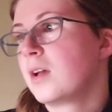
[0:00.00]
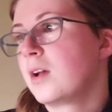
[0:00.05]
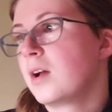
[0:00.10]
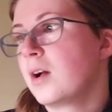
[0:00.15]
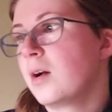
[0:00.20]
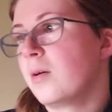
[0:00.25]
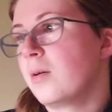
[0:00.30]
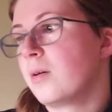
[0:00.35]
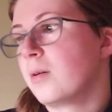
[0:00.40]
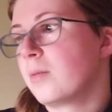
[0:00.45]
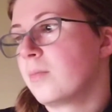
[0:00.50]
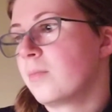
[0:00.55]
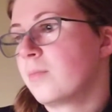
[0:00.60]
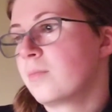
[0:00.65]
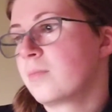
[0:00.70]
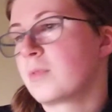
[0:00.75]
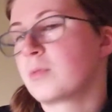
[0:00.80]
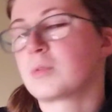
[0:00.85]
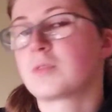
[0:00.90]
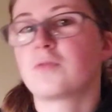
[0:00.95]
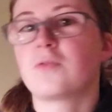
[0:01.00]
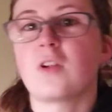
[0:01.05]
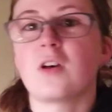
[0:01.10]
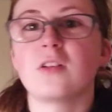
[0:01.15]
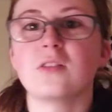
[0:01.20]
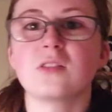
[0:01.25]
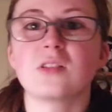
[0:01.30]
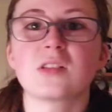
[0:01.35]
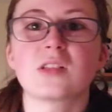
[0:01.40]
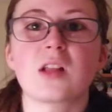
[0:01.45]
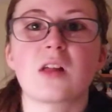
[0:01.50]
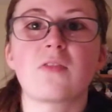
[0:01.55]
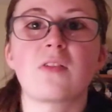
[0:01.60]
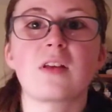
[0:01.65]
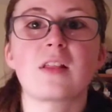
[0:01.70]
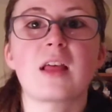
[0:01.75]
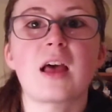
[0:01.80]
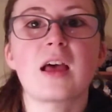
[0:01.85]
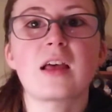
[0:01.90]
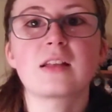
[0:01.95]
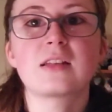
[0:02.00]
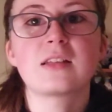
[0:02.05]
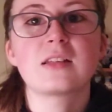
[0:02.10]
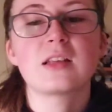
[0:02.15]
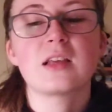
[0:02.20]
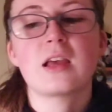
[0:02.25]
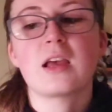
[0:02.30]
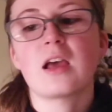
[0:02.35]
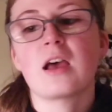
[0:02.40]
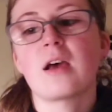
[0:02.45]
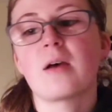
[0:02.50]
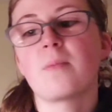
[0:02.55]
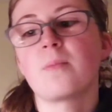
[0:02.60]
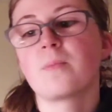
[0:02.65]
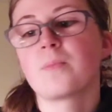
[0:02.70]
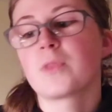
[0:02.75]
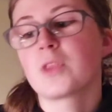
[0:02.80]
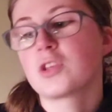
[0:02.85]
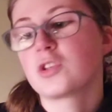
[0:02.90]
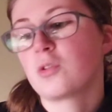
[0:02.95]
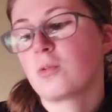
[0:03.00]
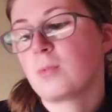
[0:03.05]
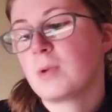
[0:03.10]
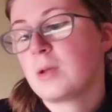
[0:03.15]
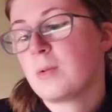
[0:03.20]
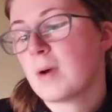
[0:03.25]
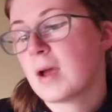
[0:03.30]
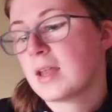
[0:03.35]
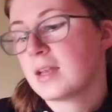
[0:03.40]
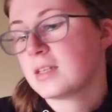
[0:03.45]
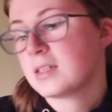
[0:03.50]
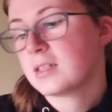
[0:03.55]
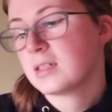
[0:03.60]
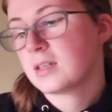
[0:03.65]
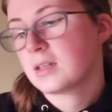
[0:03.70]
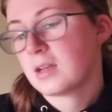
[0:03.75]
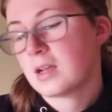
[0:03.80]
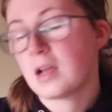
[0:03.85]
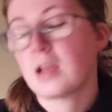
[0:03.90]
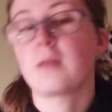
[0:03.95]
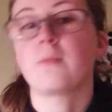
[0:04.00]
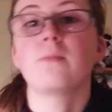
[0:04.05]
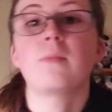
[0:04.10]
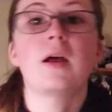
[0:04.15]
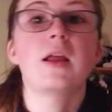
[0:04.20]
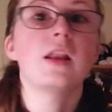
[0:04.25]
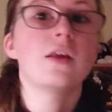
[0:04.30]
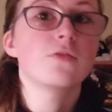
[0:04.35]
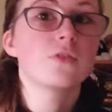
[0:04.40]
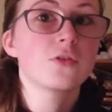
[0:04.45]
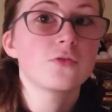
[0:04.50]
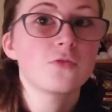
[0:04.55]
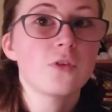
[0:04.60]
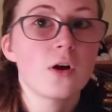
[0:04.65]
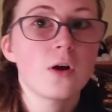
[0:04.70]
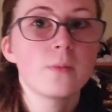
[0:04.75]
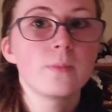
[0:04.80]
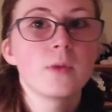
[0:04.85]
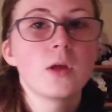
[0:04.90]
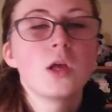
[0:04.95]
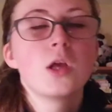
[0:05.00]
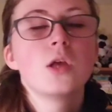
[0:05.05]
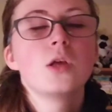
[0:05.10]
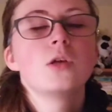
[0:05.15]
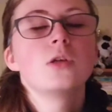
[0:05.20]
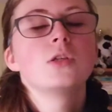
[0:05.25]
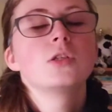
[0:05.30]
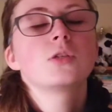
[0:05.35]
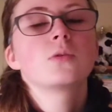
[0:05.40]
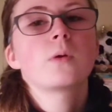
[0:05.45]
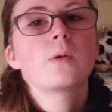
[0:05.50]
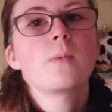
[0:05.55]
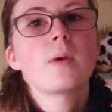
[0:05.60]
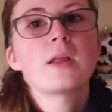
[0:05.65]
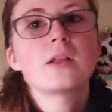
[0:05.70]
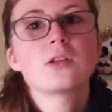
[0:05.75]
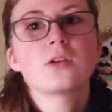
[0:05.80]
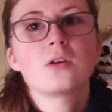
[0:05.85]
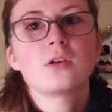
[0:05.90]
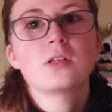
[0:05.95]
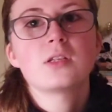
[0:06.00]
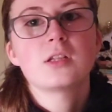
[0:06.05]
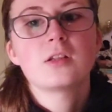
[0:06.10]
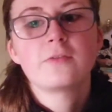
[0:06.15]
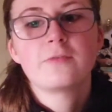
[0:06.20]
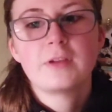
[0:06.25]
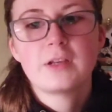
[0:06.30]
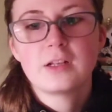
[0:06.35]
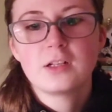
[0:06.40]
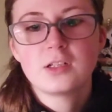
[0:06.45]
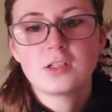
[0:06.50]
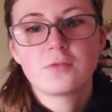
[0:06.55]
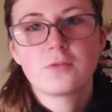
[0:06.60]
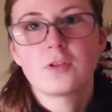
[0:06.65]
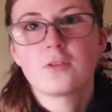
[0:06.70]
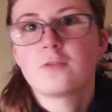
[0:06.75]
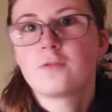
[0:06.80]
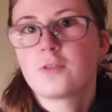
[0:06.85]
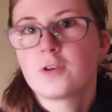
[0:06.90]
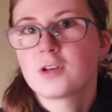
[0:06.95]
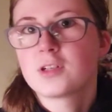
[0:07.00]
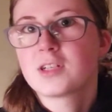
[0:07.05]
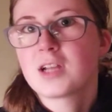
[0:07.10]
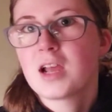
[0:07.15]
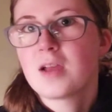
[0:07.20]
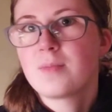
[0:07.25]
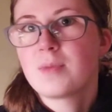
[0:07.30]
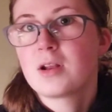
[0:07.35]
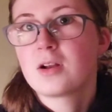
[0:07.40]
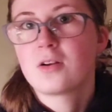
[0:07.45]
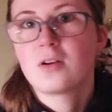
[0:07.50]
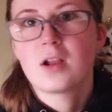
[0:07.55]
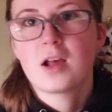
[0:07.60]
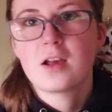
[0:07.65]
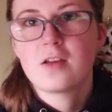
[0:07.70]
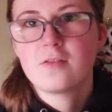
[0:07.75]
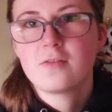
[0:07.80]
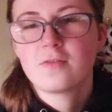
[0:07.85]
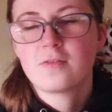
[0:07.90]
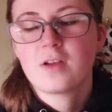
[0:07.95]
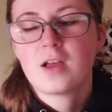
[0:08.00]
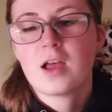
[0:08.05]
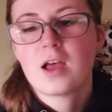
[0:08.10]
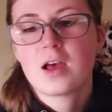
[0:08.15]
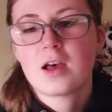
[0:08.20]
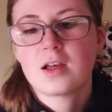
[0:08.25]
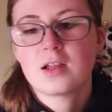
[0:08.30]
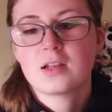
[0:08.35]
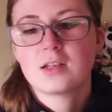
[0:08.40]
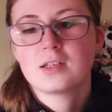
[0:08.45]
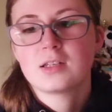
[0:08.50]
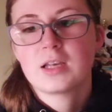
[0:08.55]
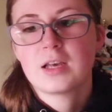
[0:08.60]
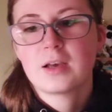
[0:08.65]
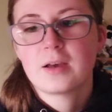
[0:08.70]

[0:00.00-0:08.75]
There's floods and stuff like that. So we went, I live on a farm, so we went out into the fields for the first time in her life, and